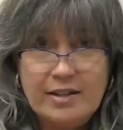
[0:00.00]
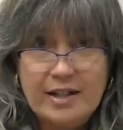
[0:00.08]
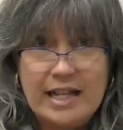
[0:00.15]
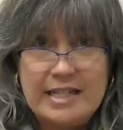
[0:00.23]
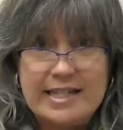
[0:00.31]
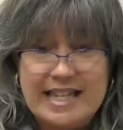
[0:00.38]

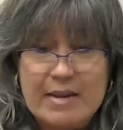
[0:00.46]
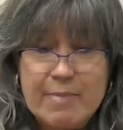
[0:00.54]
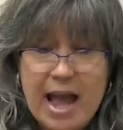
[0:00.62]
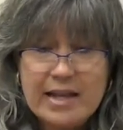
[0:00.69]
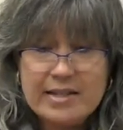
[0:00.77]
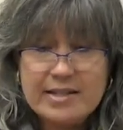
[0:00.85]
and sea
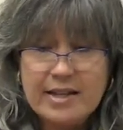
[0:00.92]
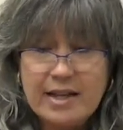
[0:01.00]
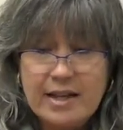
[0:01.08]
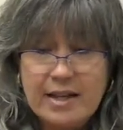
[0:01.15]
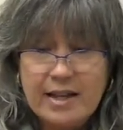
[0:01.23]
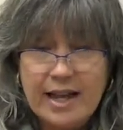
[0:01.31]
bass
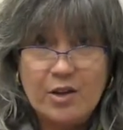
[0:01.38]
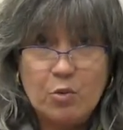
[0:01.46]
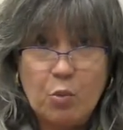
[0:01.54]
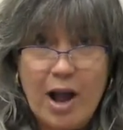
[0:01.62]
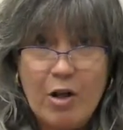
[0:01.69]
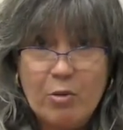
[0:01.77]

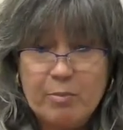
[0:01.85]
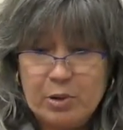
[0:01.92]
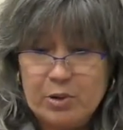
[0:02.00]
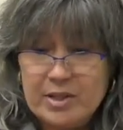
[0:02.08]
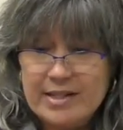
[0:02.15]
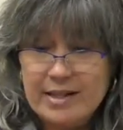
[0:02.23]
and wild
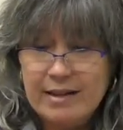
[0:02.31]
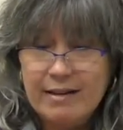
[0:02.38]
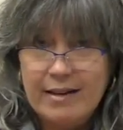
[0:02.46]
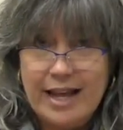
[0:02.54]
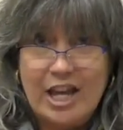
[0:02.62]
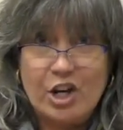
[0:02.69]
birds
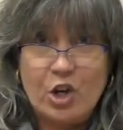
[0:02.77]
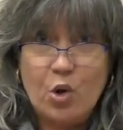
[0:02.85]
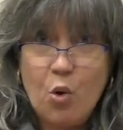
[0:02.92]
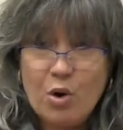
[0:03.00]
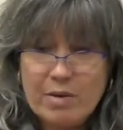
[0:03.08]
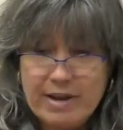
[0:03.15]
and
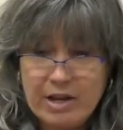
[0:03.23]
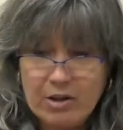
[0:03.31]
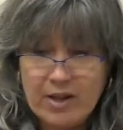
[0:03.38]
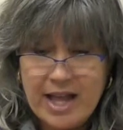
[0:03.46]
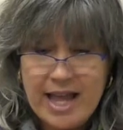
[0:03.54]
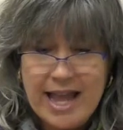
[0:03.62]

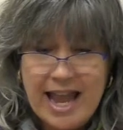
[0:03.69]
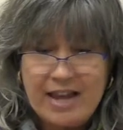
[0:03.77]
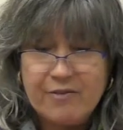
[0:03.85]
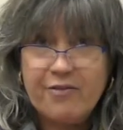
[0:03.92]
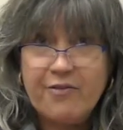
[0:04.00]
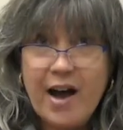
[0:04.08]
cornmeal
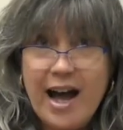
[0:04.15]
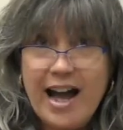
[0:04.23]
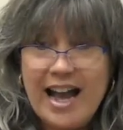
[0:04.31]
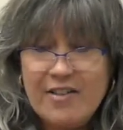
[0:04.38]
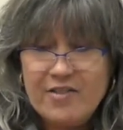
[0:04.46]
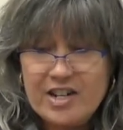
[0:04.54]
and
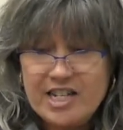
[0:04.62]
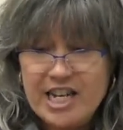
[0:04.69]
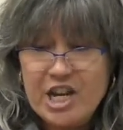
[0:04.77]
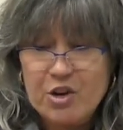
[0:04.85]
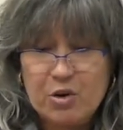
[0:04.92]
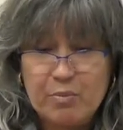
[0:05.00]
5
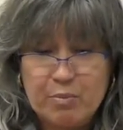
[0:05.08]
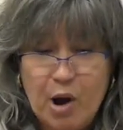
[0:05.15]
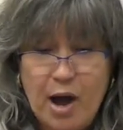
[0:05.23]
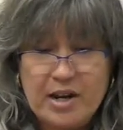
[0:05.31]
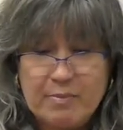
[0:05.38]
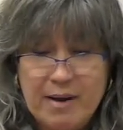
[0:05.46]
deer
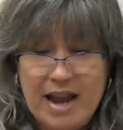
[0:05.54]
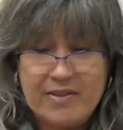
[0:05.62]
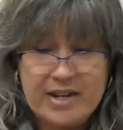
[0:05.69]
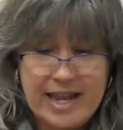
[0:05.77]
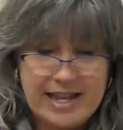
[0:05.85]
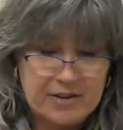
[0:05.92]
brought by
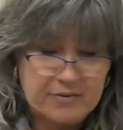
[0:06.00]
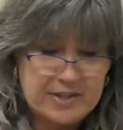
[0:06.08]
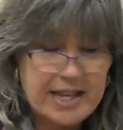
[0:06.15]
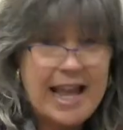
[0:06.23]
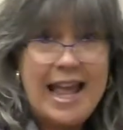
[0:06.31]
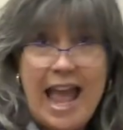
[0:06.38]
the
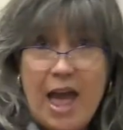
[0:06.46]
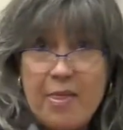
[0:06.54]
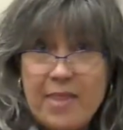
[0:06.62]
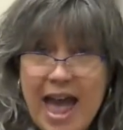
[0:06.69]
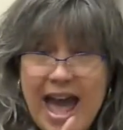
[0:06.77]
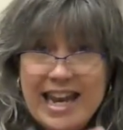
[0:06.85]
natives.
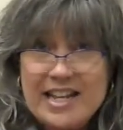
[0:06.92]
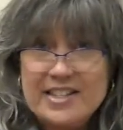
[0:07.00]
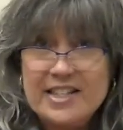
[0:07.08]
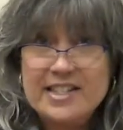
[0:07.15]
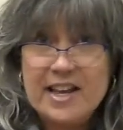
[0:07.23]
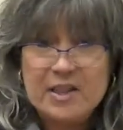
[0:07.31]
And that
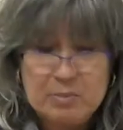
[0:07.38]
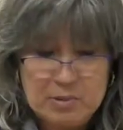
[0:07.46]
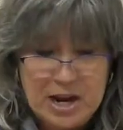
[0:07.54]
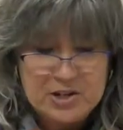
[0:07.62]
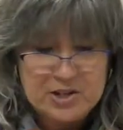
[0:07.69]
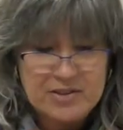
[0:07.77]
is the
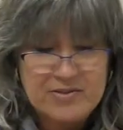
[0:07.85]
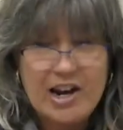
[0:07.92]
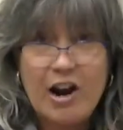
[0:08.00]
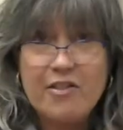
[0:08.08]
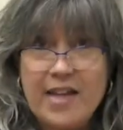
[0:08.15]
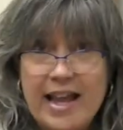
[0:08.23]
celebration that
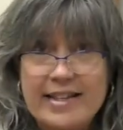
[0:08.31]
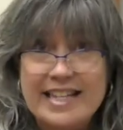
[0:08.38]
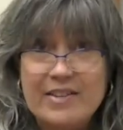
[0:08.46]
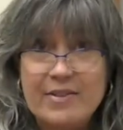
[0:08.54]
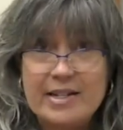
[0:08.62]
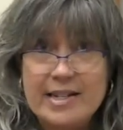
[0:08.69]
our Thanksgiving